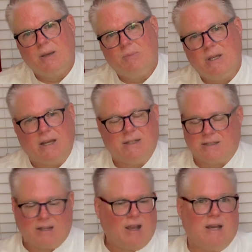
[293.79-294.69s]
because
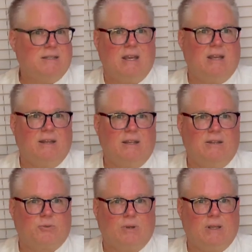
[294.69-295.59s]
the content
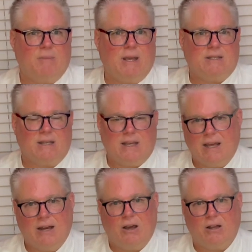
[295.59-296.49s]
is really amazing
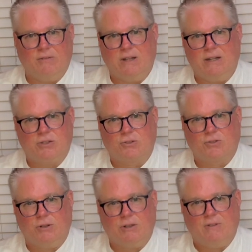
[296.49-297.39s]
and all of it is
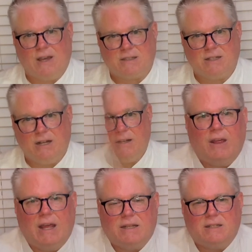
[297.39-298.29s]
truly fascinating.
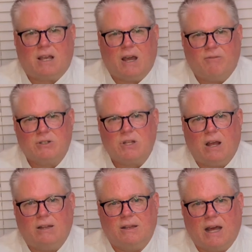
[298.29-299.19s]
It covers
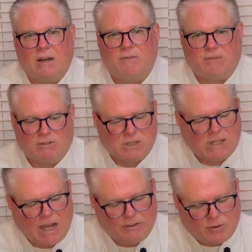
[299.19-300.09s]
a lot of different
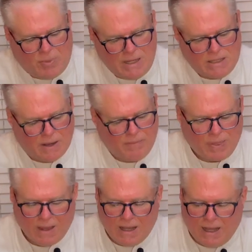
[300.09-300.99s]
styles of pizza.
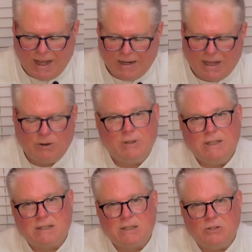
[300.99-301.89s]
And not only
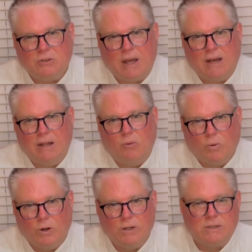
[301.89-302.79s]
does it do that in
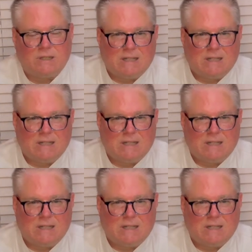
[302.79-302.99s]
words and